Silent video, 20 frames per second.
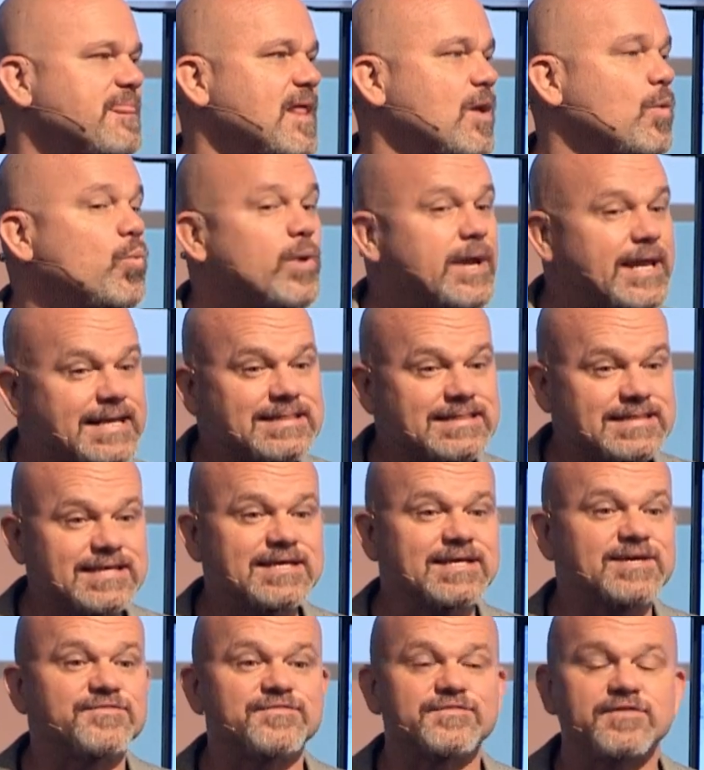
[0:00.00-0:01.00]
We
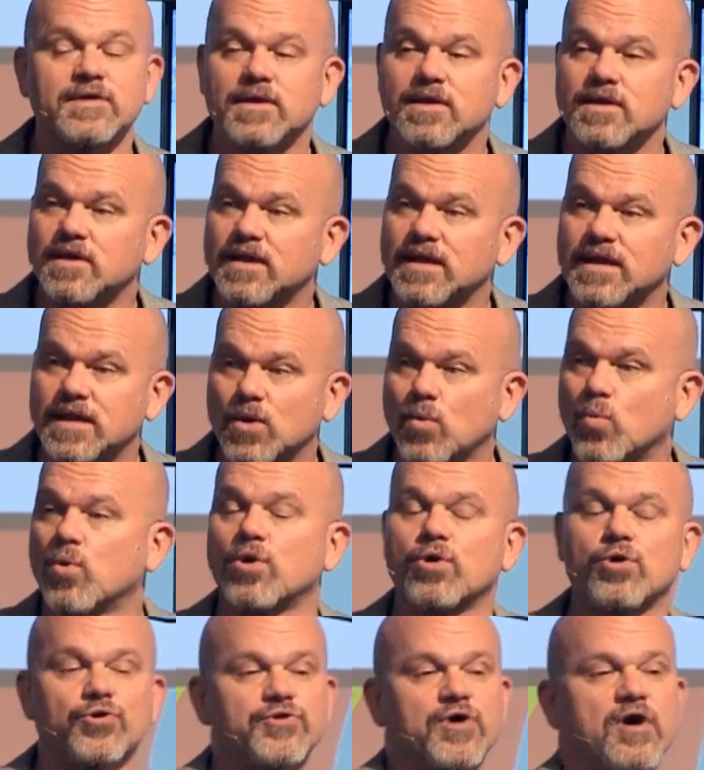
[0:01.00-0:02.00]
live in a
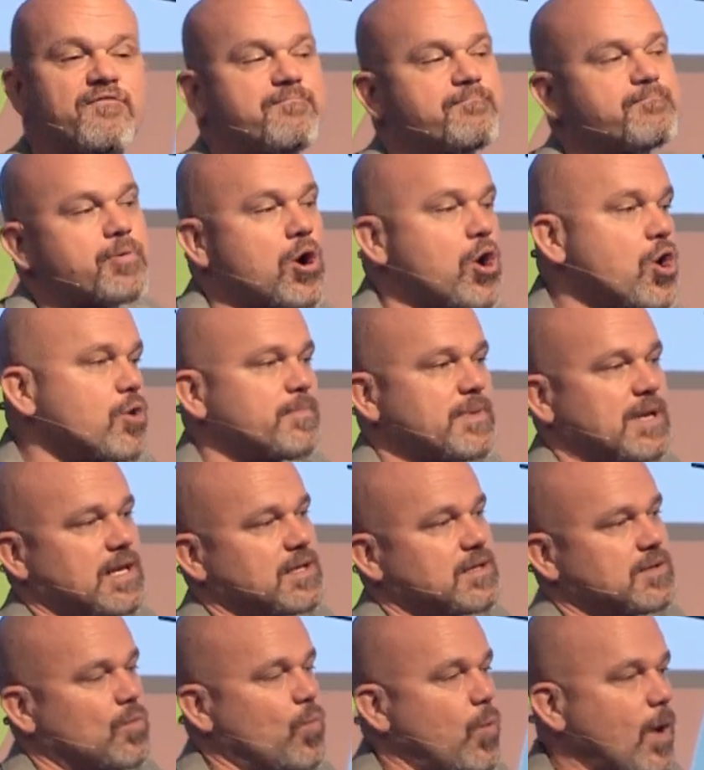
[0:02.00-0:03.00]
world of
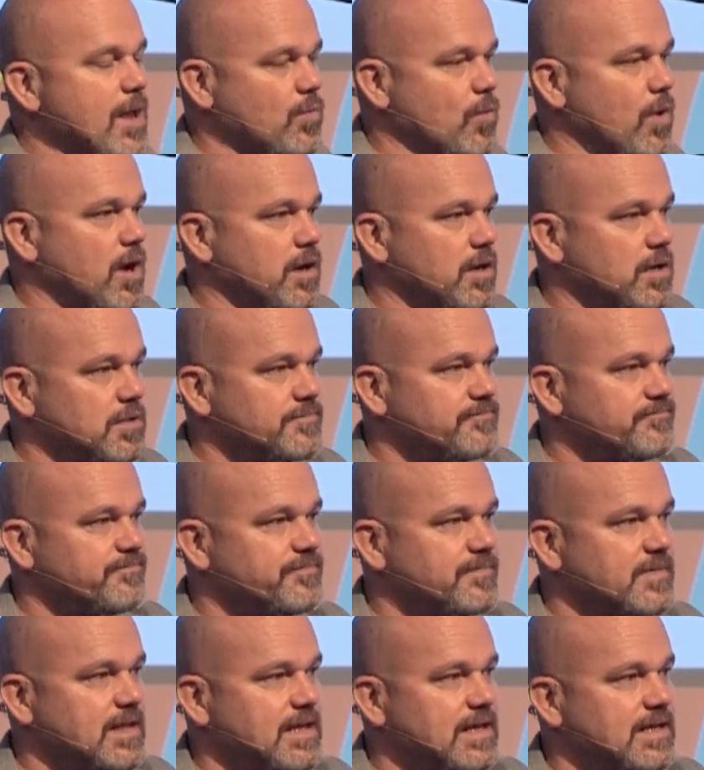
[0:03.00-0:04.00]
permanent whitewater.
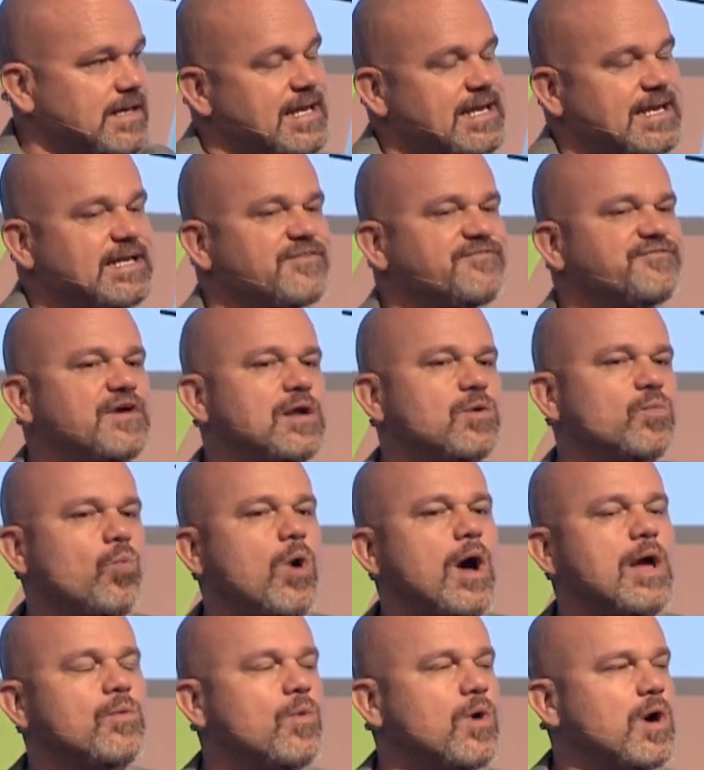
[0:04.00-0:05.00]
Now, he defined
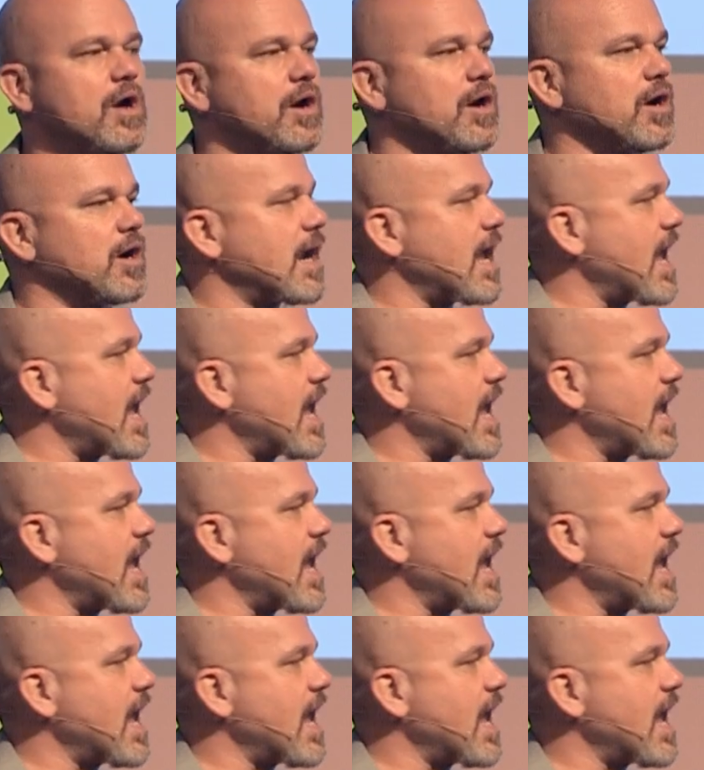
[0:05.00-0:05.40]
whitewater